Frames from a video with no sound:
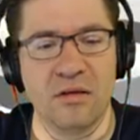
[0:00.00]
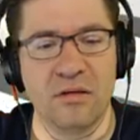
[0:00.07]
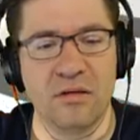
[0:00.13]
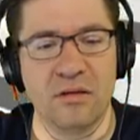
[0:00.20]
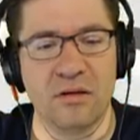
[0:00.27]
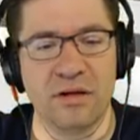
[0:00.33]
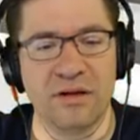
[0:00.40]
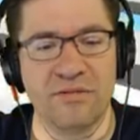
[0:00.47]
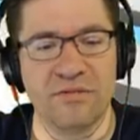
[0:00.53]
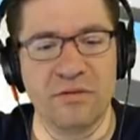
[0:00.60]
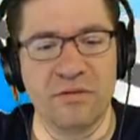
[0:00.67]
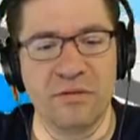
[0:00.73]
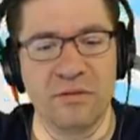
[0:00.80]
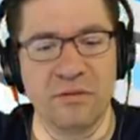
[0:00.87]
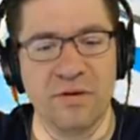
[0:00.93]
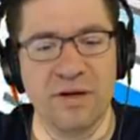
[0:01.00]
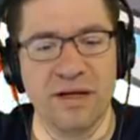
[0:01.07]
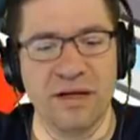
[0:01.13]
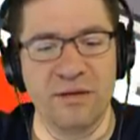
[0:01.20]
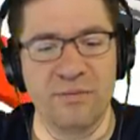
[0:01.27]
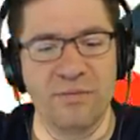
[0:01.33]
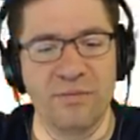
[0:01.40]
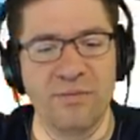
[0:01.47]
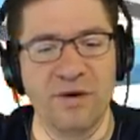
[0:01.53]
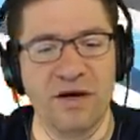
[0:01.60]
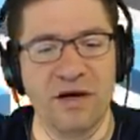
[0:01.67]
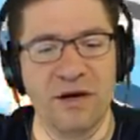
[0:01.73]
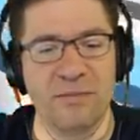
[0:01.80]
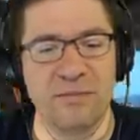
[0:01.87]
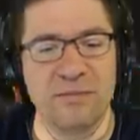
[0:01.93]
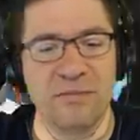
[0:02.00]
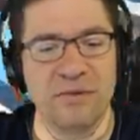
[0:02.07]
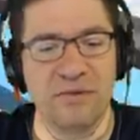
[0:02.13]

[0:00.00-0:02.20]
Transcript: Looking for the red bomb.